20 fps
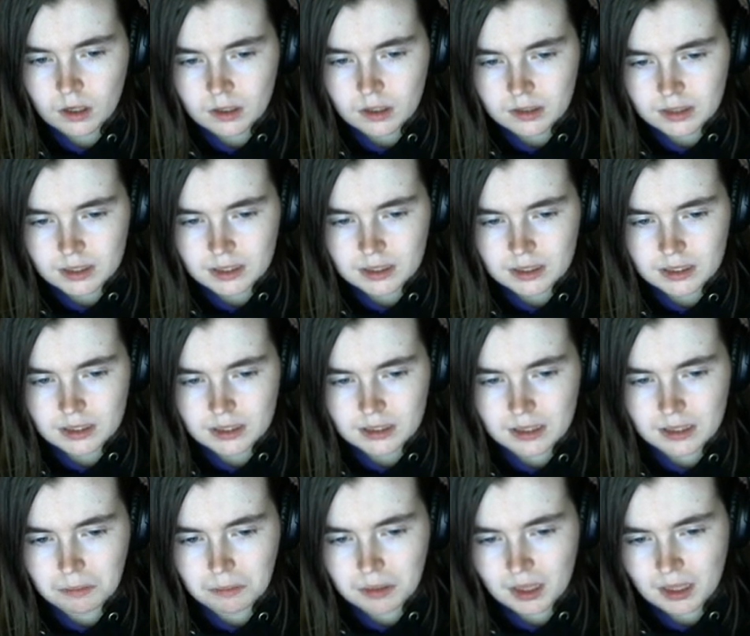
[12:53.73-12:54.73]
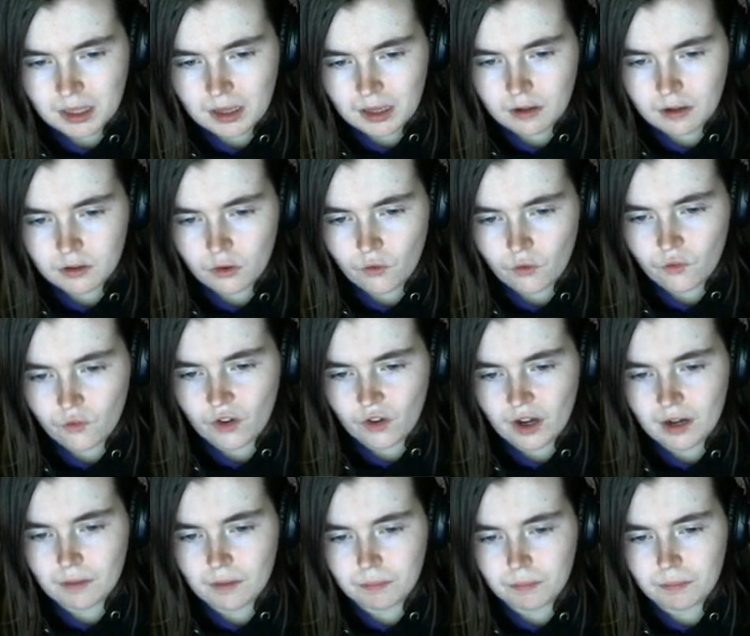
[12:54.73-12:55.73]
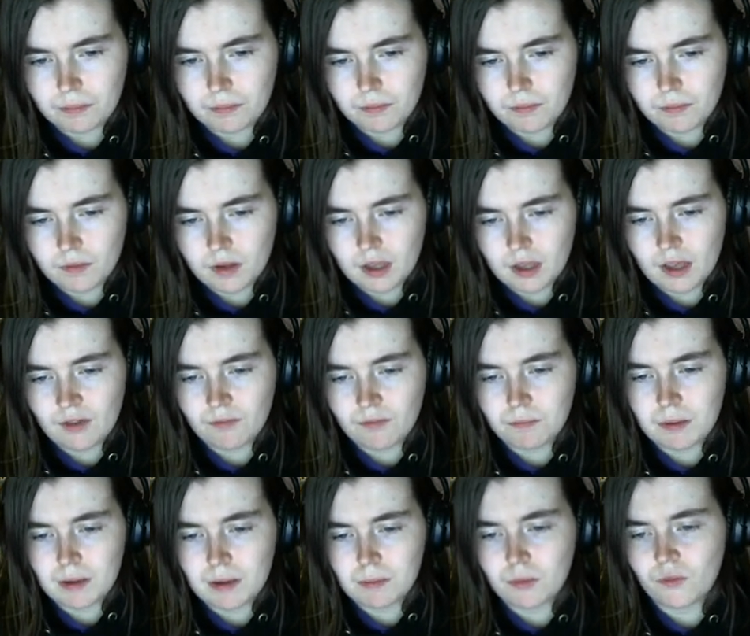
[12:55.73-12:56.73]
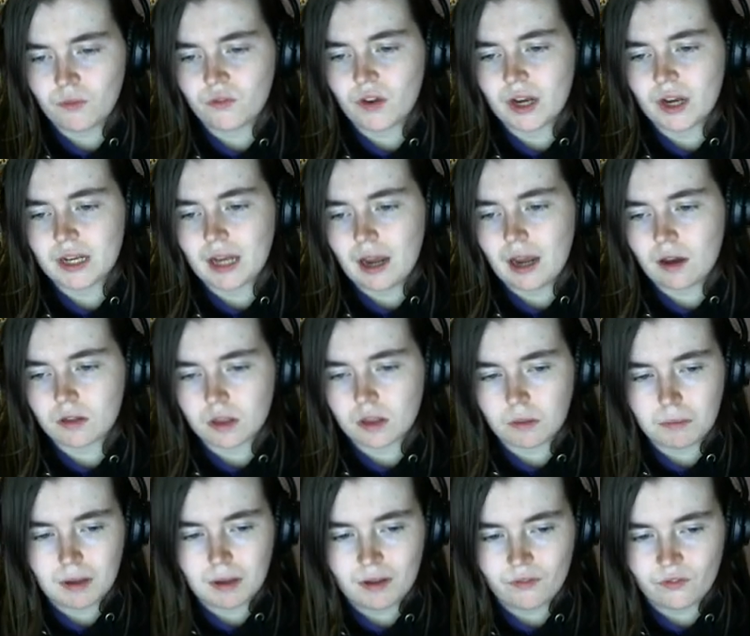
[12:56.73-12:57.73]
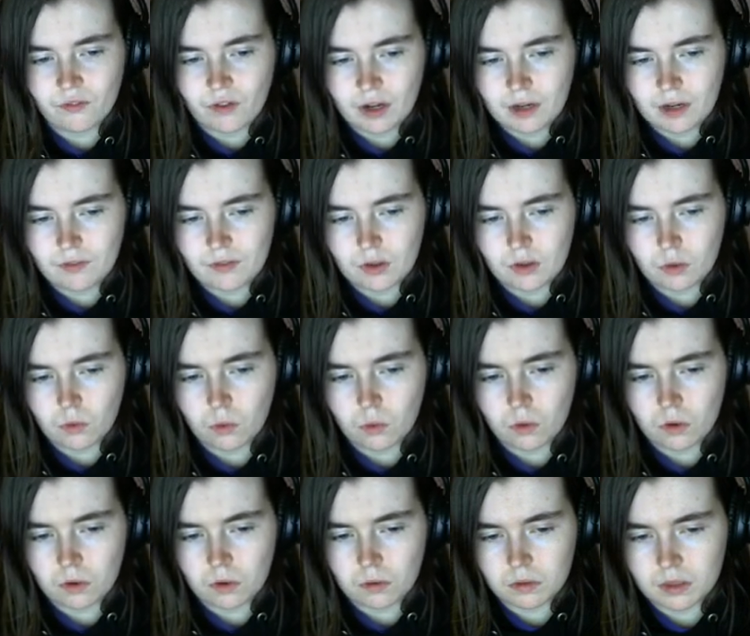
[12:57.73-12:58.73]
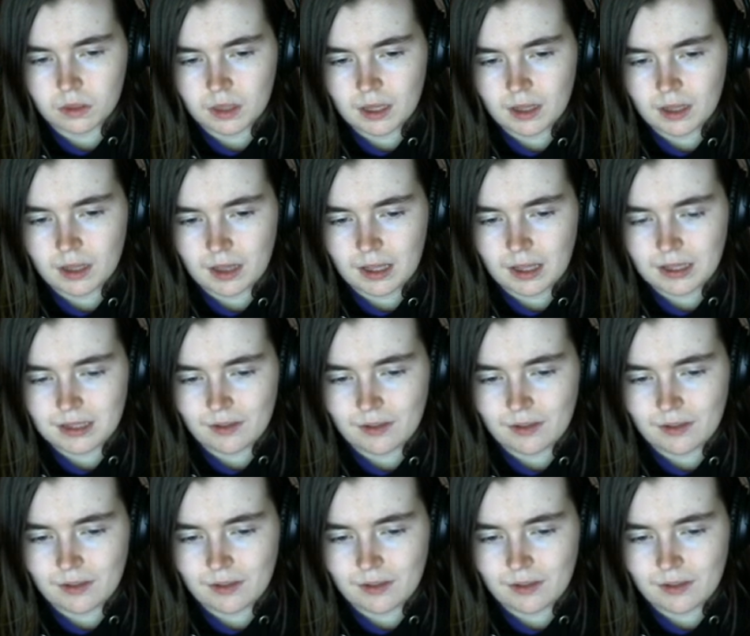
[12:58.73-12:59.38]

Something that you're afraid of if people find out, they'll make fun of you or think less of